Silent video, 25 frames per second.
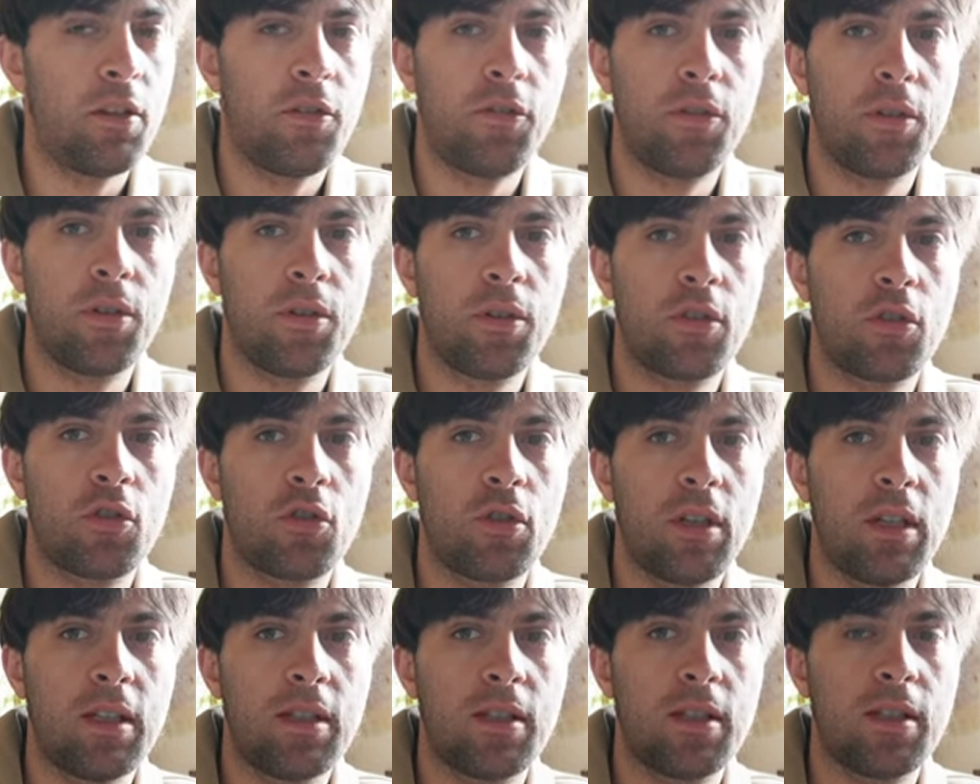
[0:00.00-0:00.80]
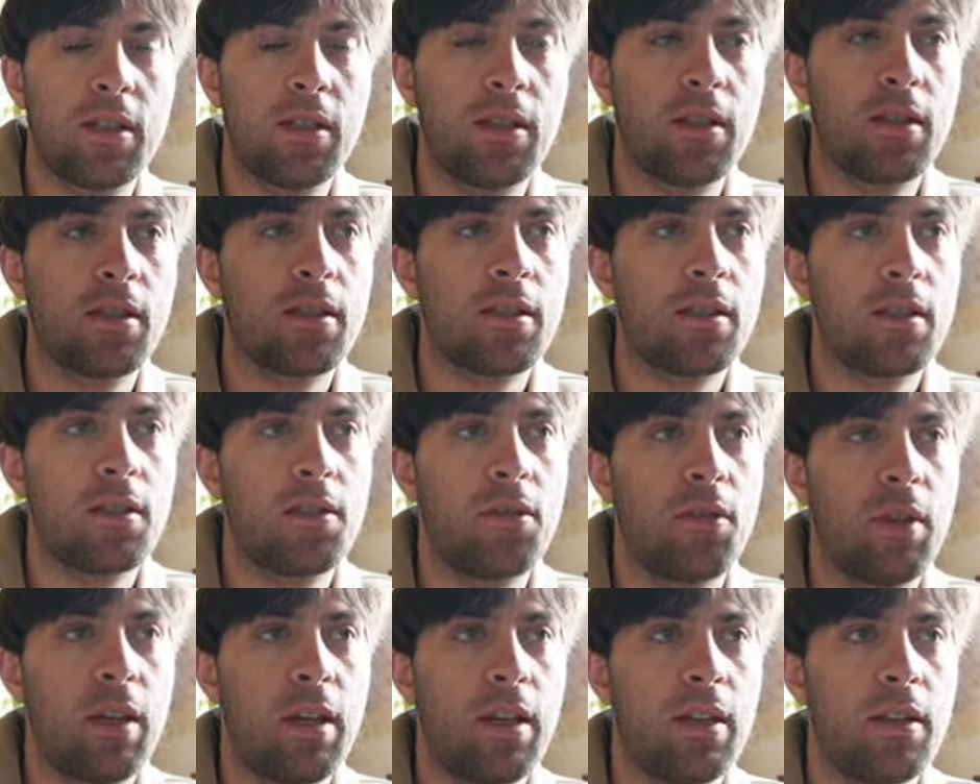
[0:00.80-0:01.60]
for the transients
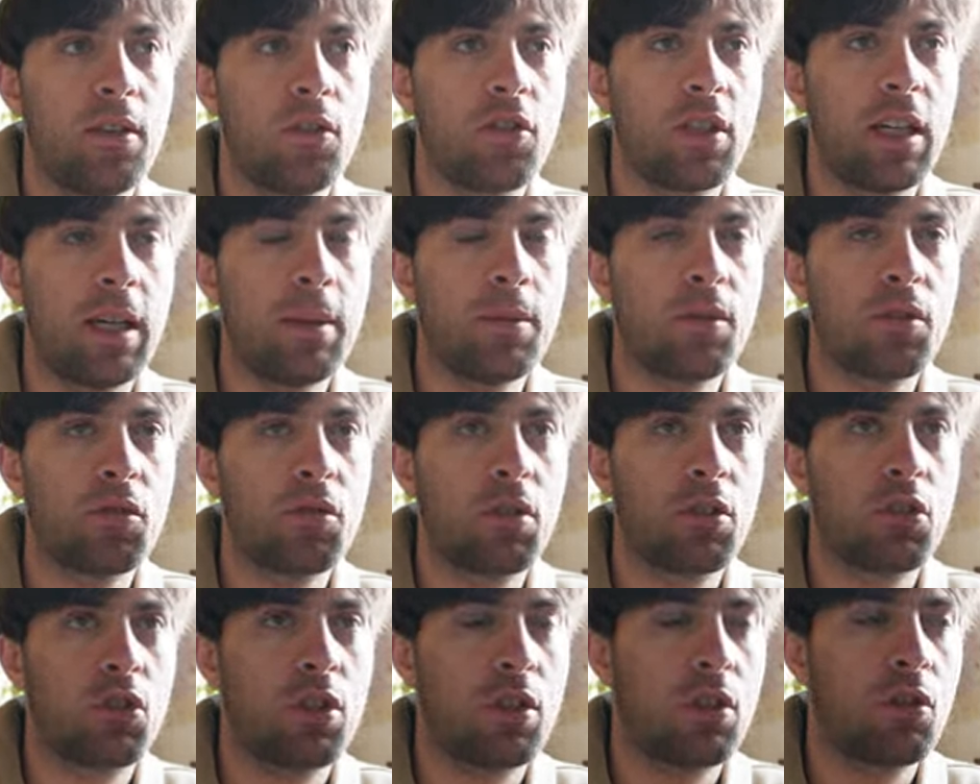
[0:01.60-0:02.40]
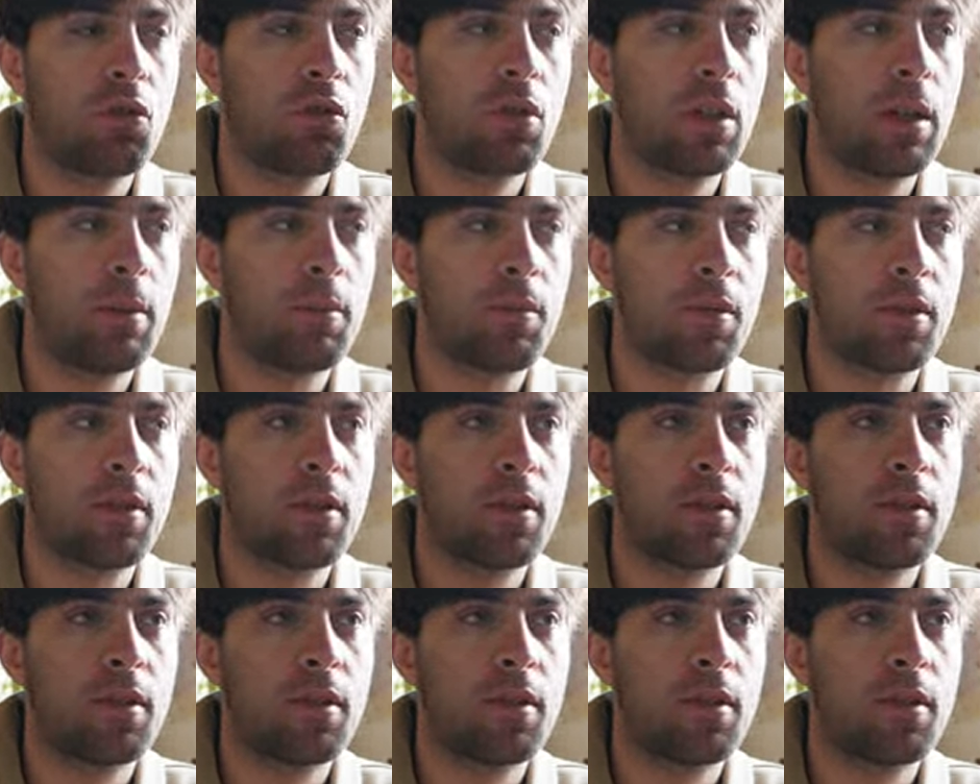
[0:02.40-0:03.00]
than time stretching drums.